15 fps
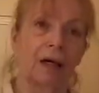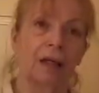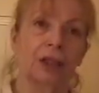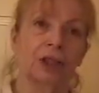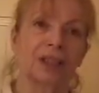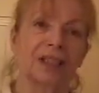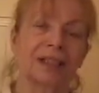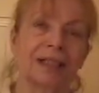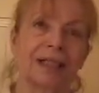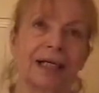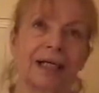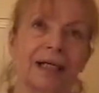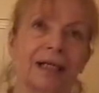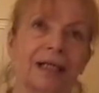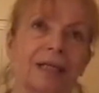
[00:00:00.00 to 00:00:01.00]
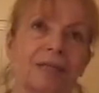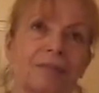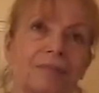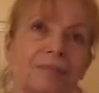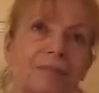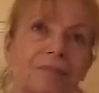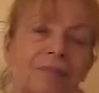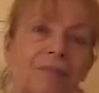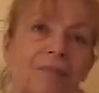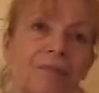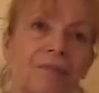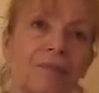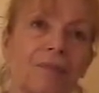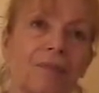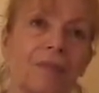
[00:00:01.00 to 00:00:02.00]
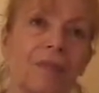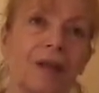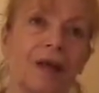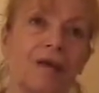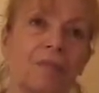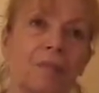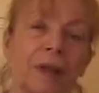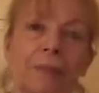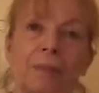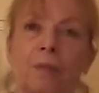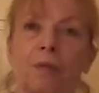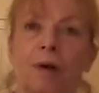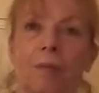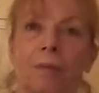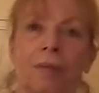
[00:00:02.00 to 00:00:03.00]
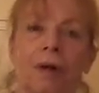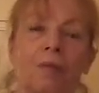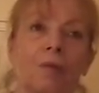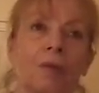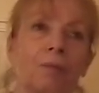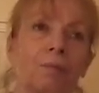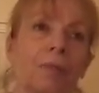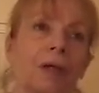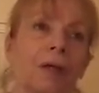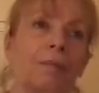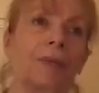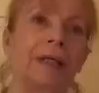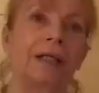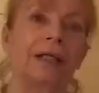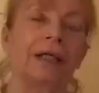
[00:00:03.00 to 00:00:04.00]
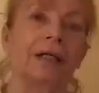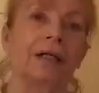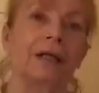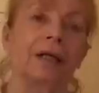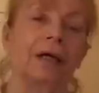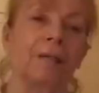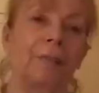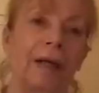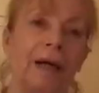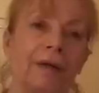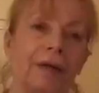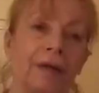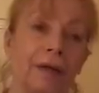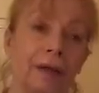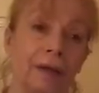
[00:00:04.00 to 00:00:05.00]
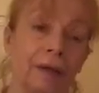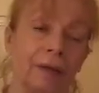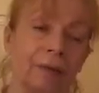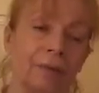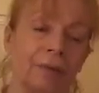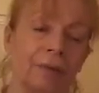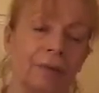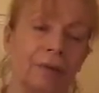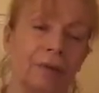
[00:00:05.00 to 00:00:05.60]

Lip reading: I just think if people want my opinion about you,